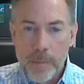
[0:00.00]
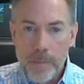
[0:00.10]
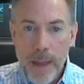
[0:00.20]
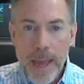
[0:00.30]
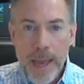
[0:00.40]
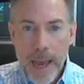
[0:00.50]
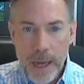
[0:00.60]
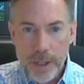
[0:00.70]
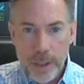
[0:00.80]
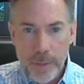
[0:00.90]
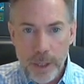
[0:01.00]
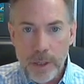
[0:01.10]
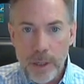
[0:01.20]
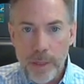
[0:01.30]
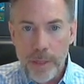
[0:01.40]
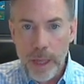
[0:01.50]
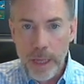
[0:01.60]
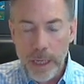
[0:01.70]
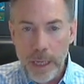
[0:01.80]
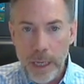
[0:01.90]
may actually be a good
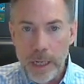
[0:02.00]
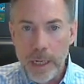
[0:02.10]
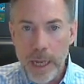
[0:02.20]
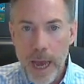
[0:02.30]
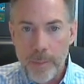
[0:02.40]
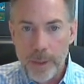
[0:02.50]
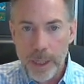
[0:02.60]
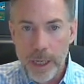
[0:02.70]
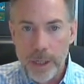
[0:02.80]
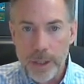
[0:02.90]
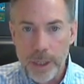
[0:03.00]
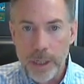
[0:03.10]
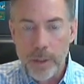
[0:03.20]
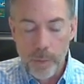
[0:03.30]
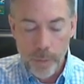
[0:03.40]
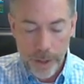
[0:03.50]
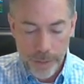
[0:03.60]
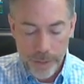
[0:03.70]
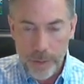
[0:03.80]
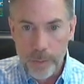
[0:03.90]
thing in application
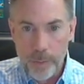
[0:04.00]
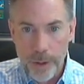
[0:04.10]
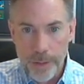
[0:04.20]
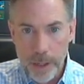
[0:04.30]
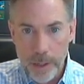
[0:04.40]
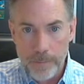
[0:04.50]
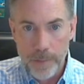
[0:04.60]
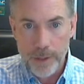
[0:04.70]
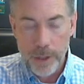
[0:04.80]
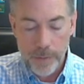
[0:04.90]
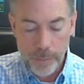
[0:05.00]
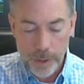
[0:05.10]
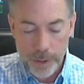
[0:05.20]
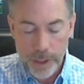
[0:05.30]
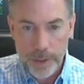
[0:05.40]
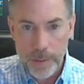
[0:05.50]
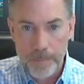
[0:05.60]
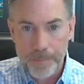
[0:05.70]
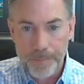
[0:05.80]
with a software system.